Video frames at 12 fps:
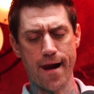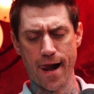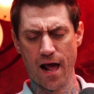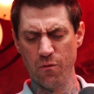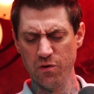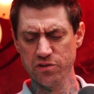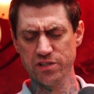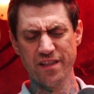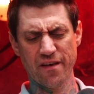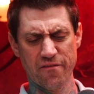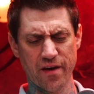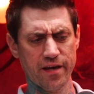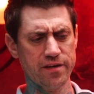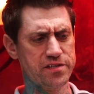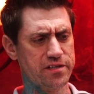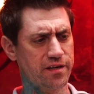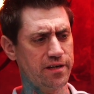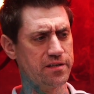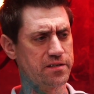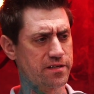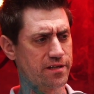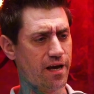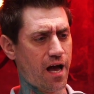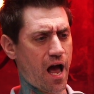I will say that Vegas
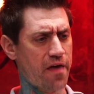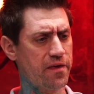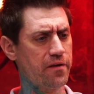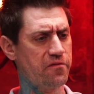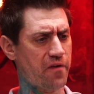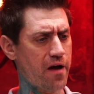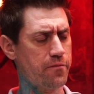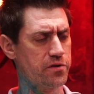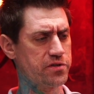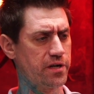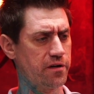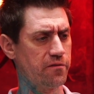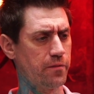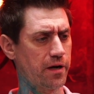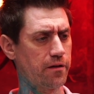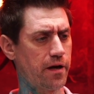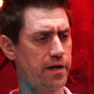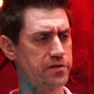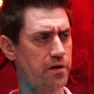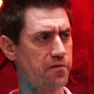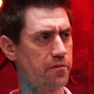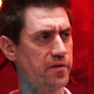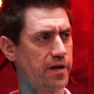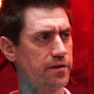is, I think 5% of my clients are
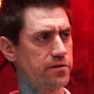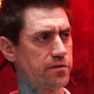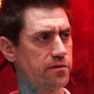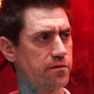from Vegas.